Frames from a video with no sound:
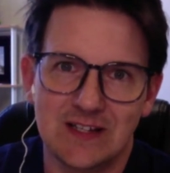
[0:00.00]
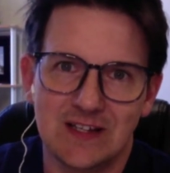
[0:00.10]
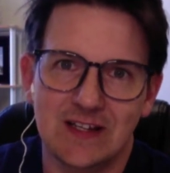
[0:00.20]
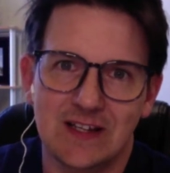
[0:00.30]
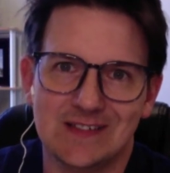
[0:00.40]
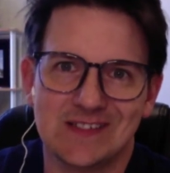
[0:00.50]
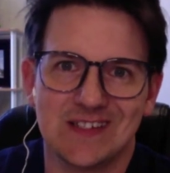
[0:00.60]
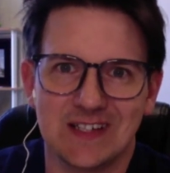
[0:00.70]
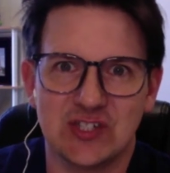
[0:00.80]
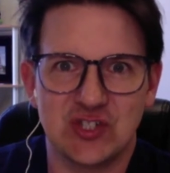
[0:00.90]
it's like
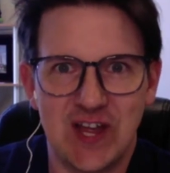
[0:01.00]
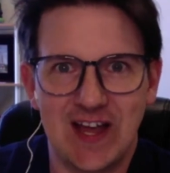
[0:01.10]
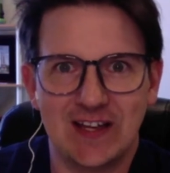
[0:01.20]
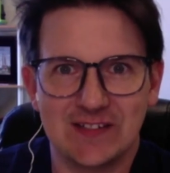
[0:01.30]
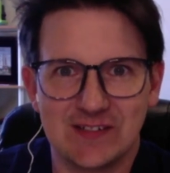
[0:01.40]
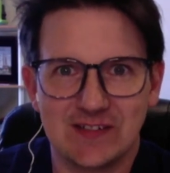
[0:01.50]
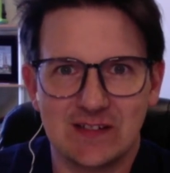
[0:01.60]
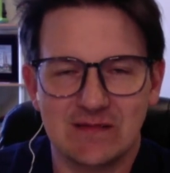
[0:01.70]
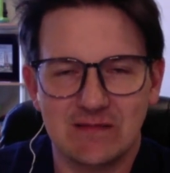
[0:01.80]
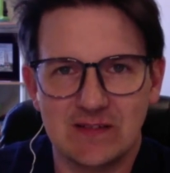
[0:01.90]
a jazz
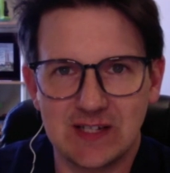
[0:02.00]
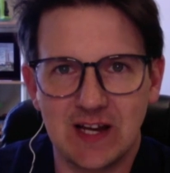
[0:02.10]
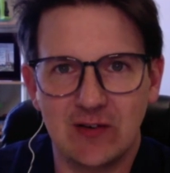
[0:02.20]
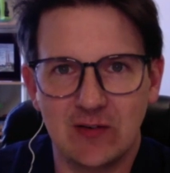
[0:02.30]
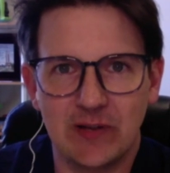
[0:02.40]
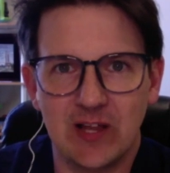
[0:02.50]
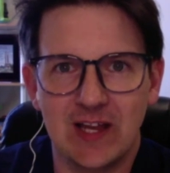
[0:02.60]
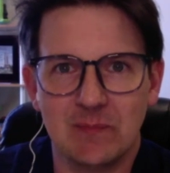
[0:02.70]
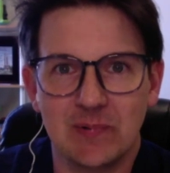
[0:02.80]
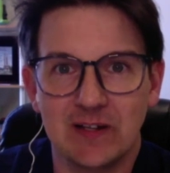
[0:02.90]
style
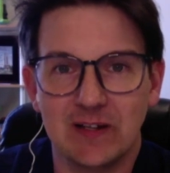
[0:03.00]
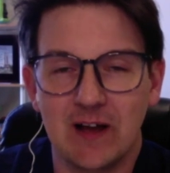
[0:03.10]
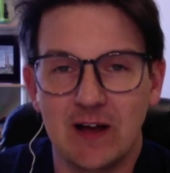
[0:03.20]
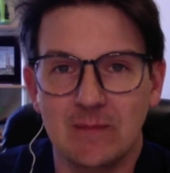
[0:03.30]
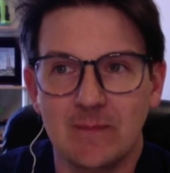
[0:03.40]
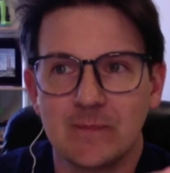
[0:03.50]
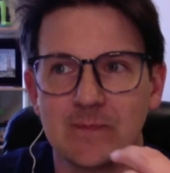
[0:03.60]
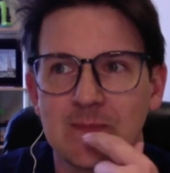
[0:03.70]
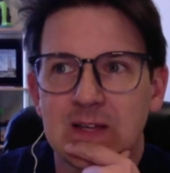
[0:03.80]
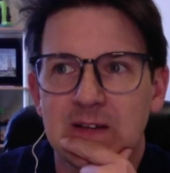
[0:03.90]
playing, but
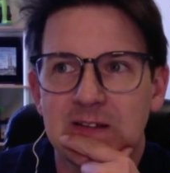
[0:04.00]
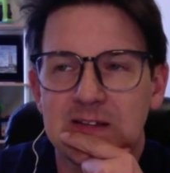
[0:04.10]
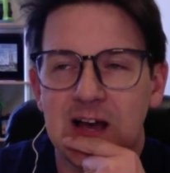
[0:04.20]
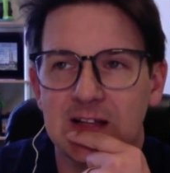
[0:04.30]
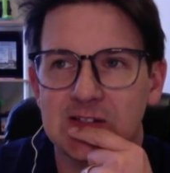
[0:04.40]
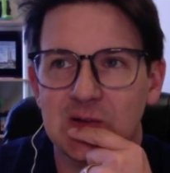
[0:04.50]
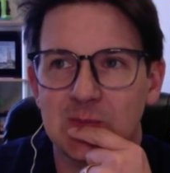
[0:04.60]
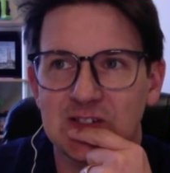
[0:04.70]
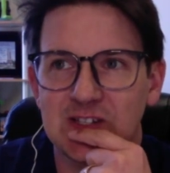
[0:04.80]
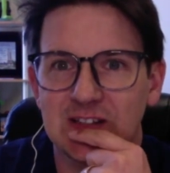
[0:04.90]
not so
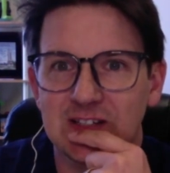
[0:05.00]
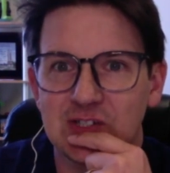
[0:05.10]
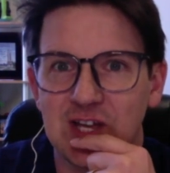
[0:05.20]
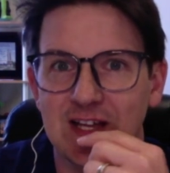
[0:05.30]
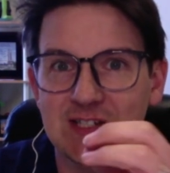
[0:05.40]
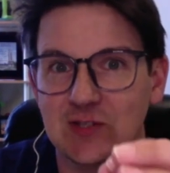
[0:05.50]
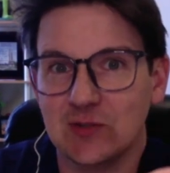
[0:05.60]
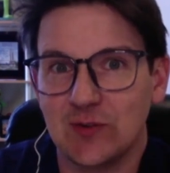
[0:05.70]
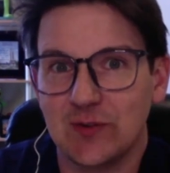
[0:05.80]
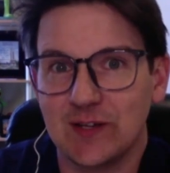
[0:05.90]
much like the jazz that
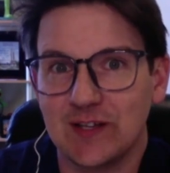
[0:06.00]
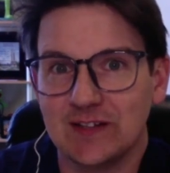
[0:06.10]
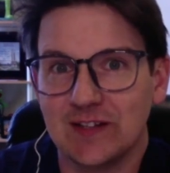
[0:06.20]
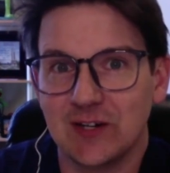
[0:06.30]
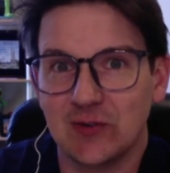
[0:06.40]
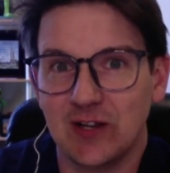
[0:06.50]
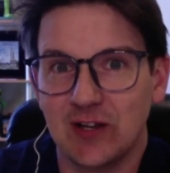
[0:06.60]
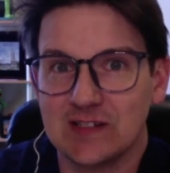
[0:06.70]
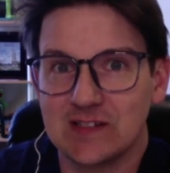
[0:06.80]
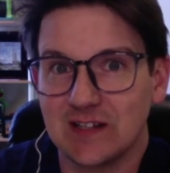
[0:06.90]
you'd think later on.
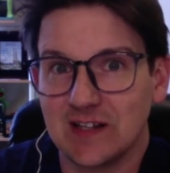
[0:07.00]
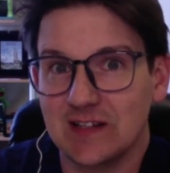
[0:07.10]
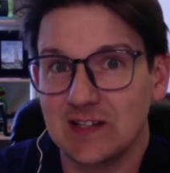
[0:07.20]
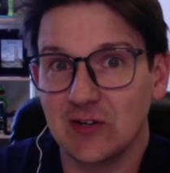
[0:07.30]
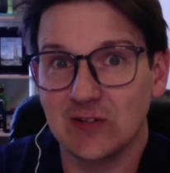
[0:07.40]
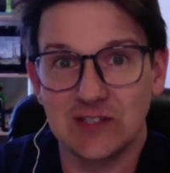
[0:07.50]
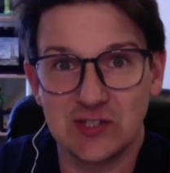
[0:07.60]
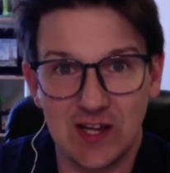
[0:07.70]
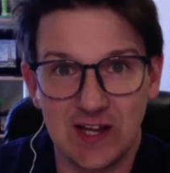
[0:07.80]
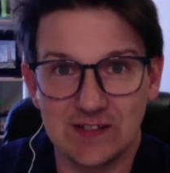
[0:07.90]
It's like kind of the early
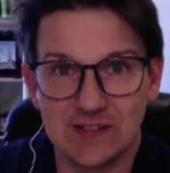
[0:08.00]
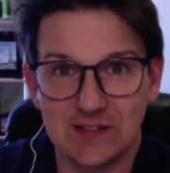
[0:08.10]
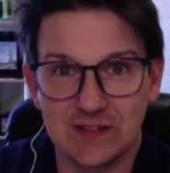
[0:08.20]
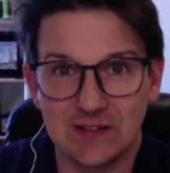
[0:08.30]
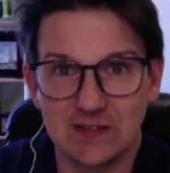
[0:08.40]
jazz, the